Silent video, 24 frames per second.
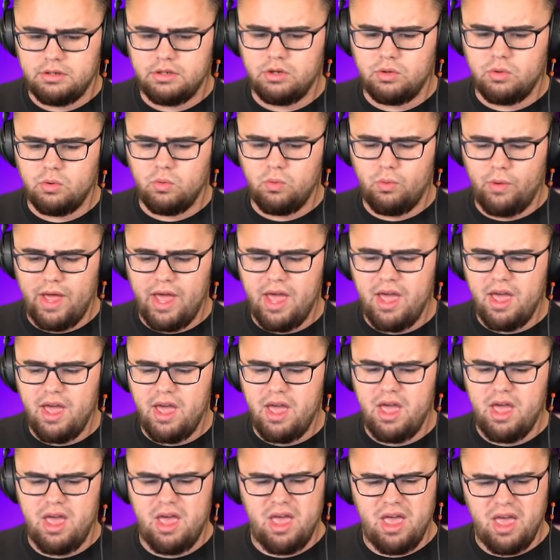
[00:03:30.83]

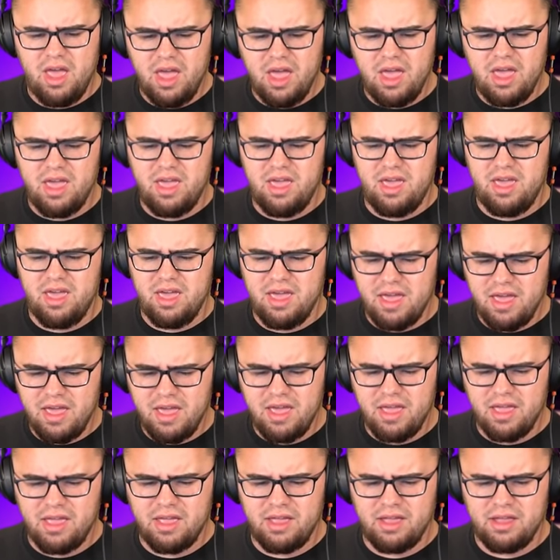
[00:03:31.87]

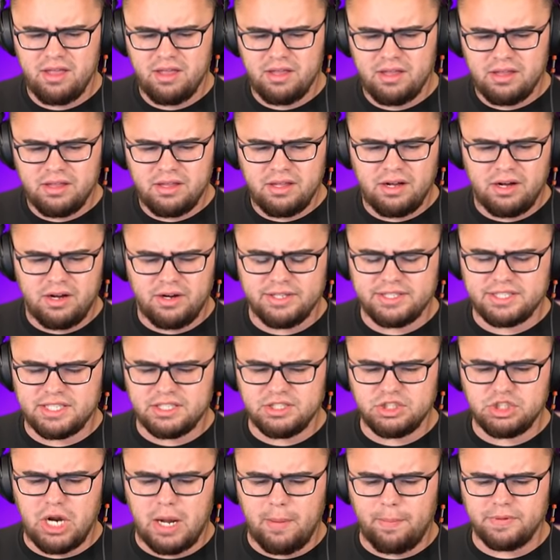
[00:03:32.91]
Oh, he's
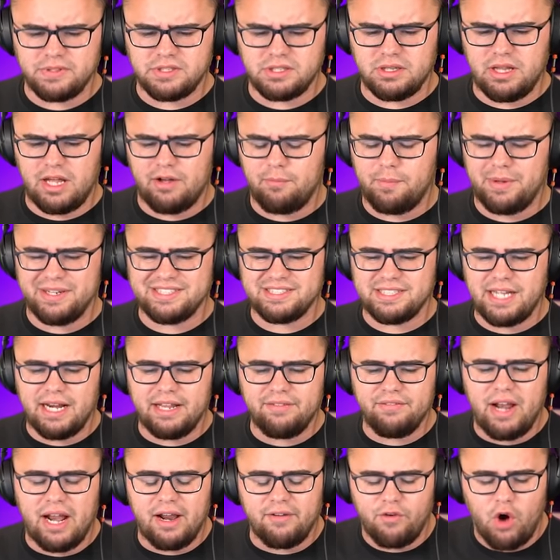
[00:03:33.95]
going to jump into lava, but he's not
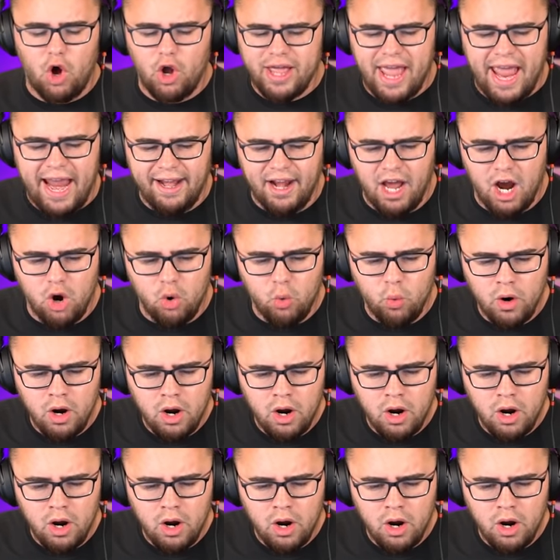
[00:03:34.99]
even at a volcano.